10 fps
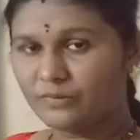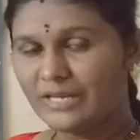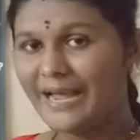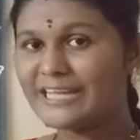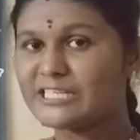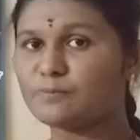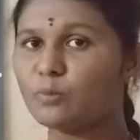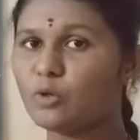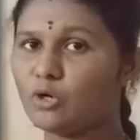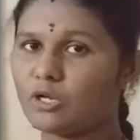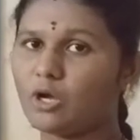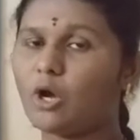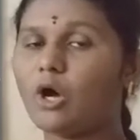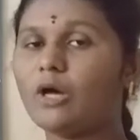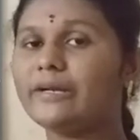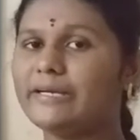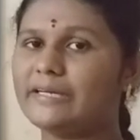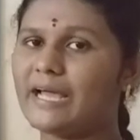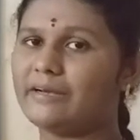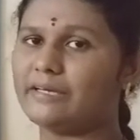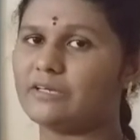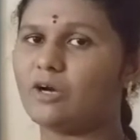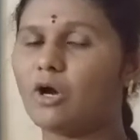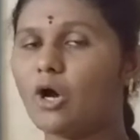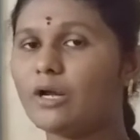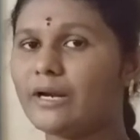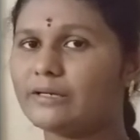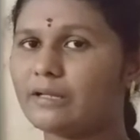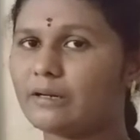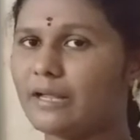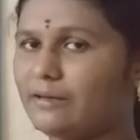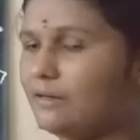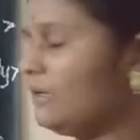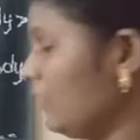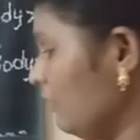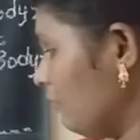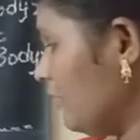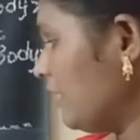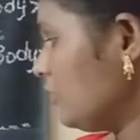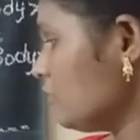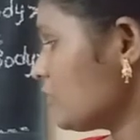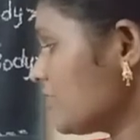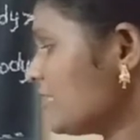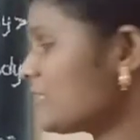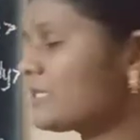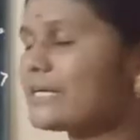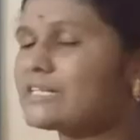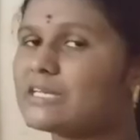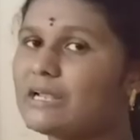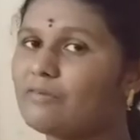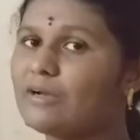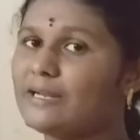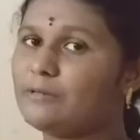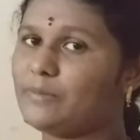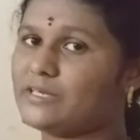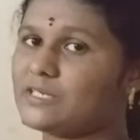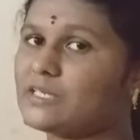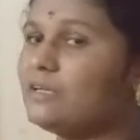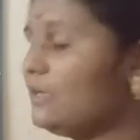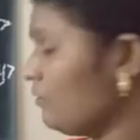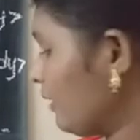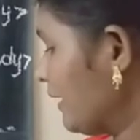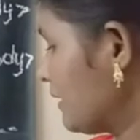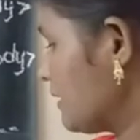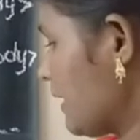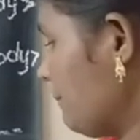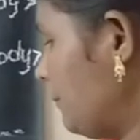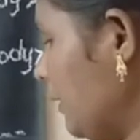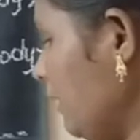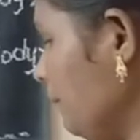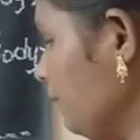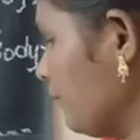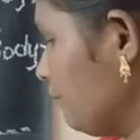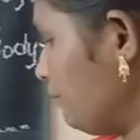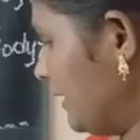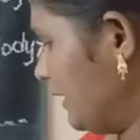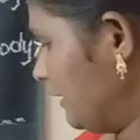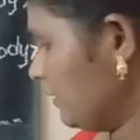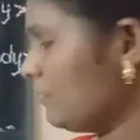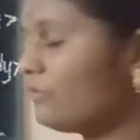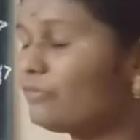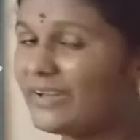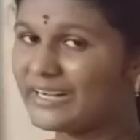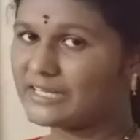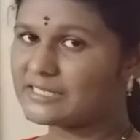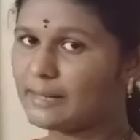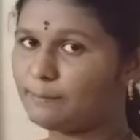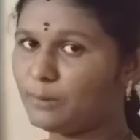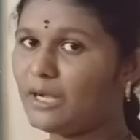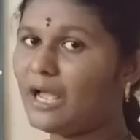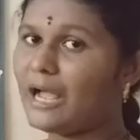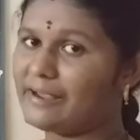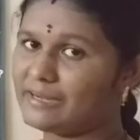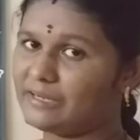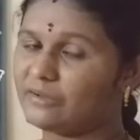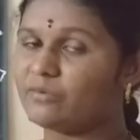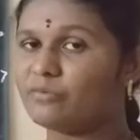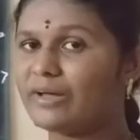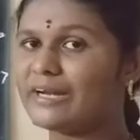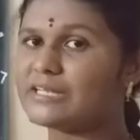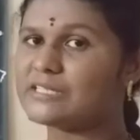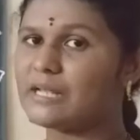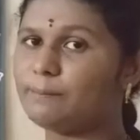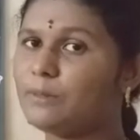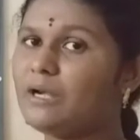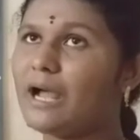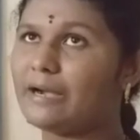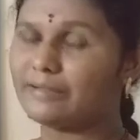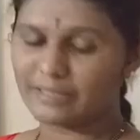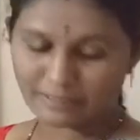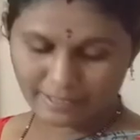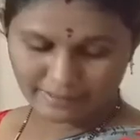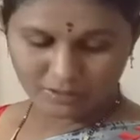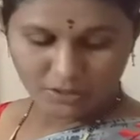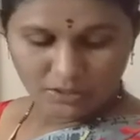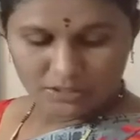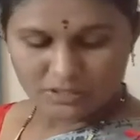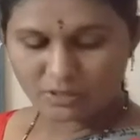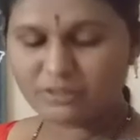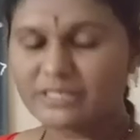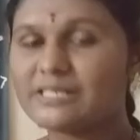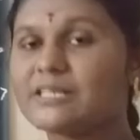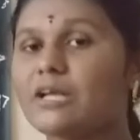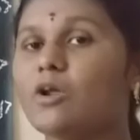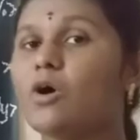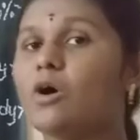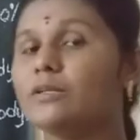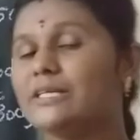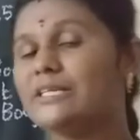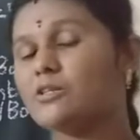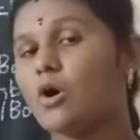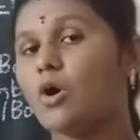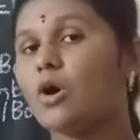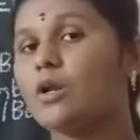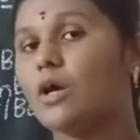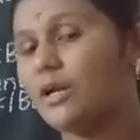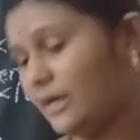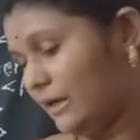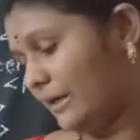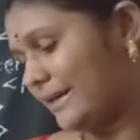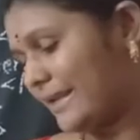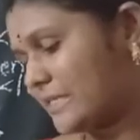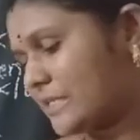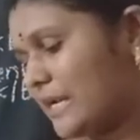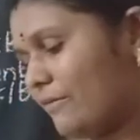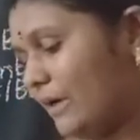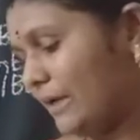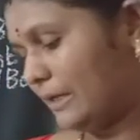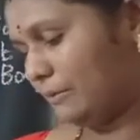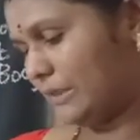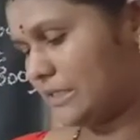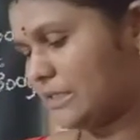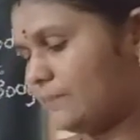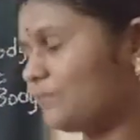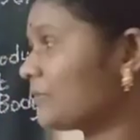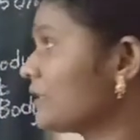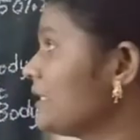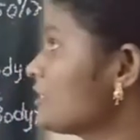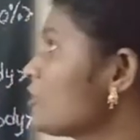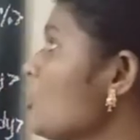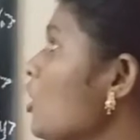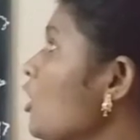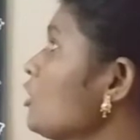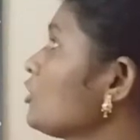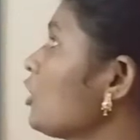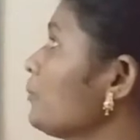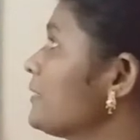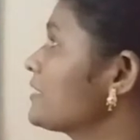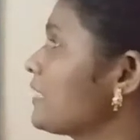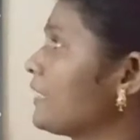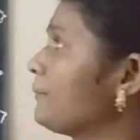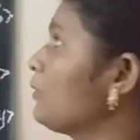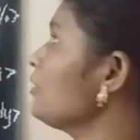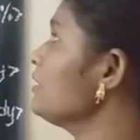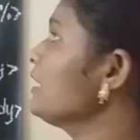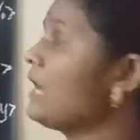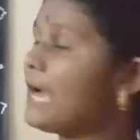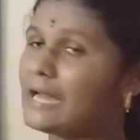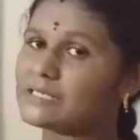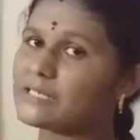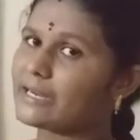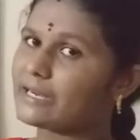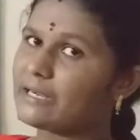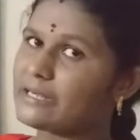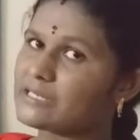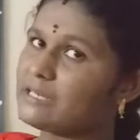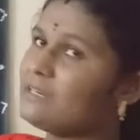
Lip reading: as bold or italic or underline, we'll use these text level elements. For example, B. For example, I. For example, underline. So these all are text level elements. These are all topics are about our second lesson,